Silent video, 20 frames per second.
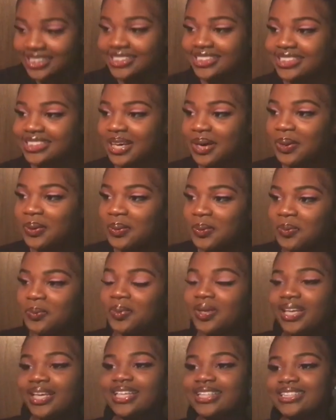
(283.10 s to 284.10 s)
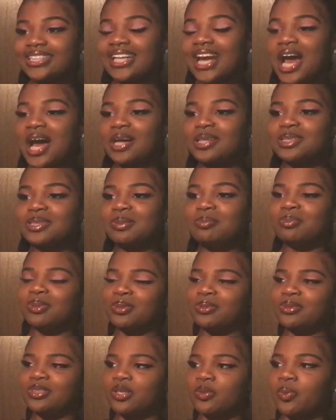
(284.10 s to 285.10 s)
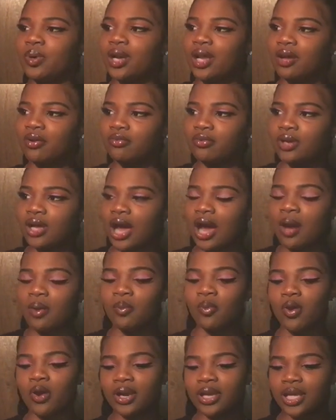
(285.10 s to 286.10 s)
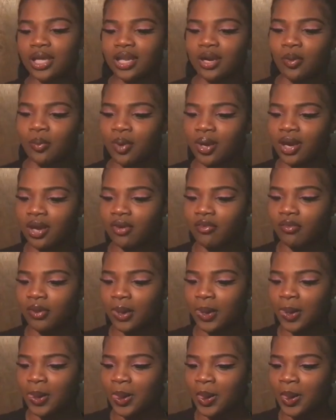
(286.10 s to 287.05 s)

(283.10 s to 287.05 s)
So we get to the House of Blues or whatever. I walk in or whatever.